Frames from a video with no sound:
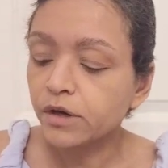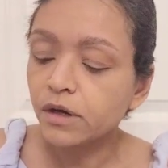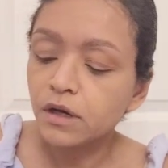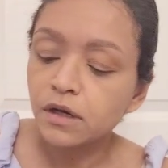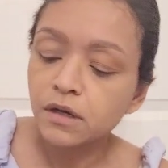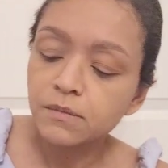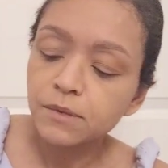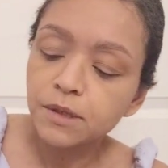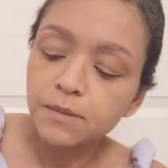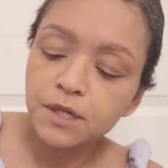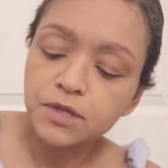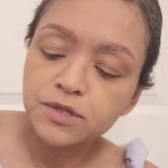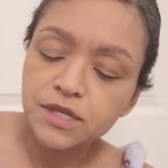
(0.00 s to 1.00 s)
I'm going to
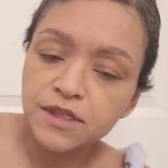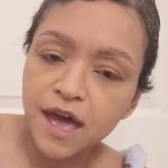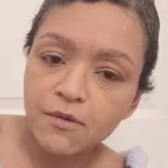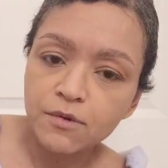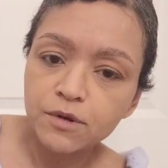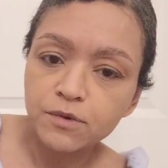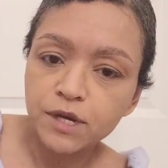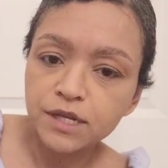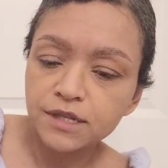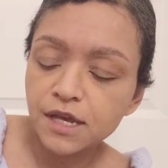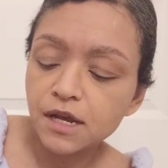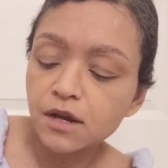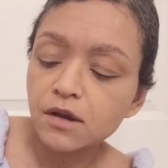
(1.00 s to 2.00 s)
be using that one right
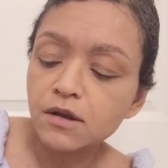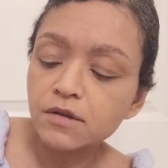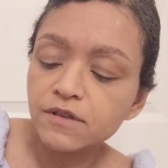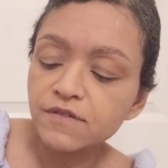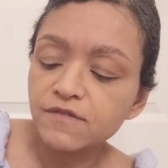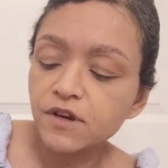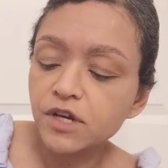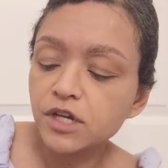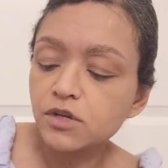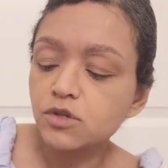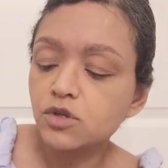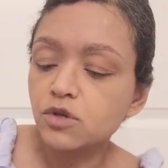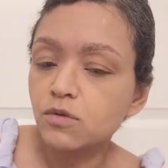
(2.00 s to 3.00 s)
there, the very
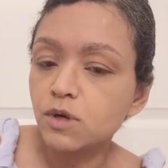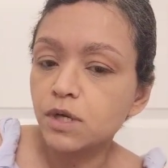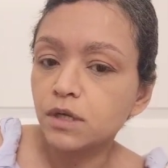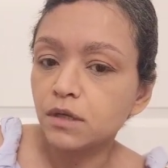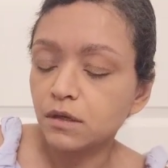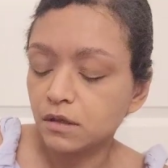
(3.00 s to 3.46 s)
neutral one.